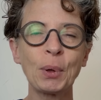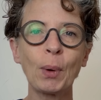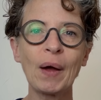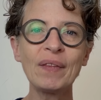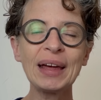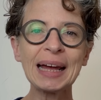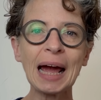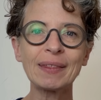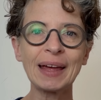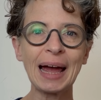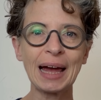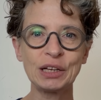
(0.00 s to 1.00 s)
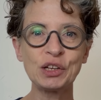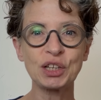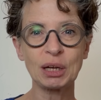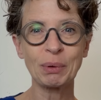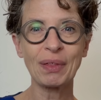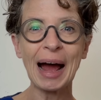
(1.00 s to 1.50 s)
But when they get the
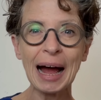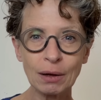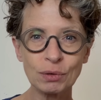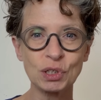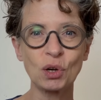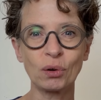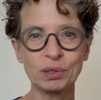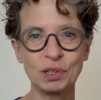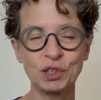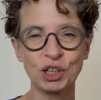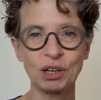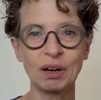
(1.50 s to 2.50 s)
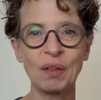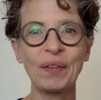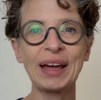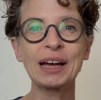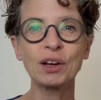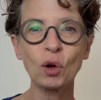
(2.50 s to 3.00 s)
energy without oxygen,
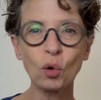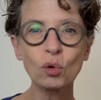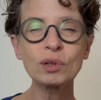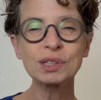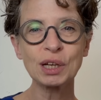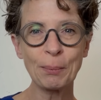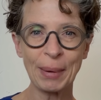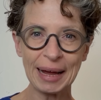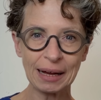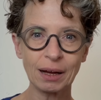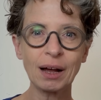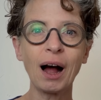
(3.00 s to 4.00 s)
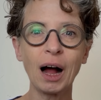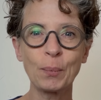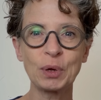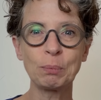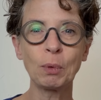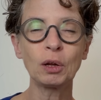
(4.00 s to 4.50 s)
they can also make
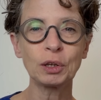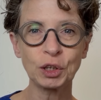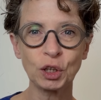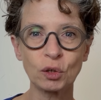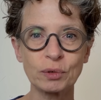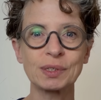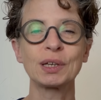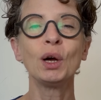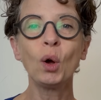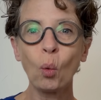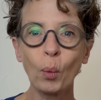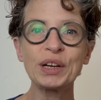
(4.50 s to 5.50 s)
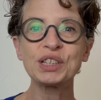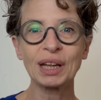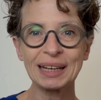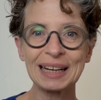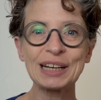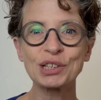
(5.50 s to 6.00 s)
carbon molecules, which
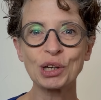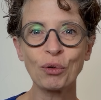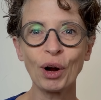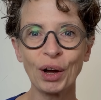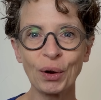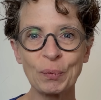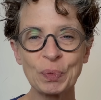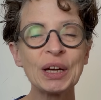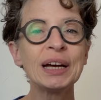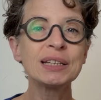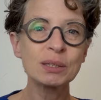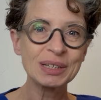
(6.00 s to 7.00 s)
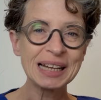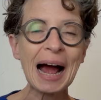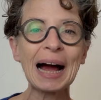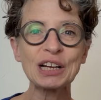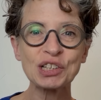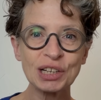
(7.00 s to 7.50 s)
they need to grow. So it's
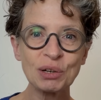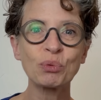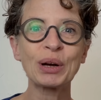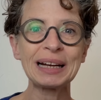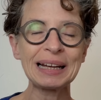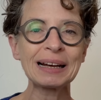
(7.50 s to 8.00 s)
actually really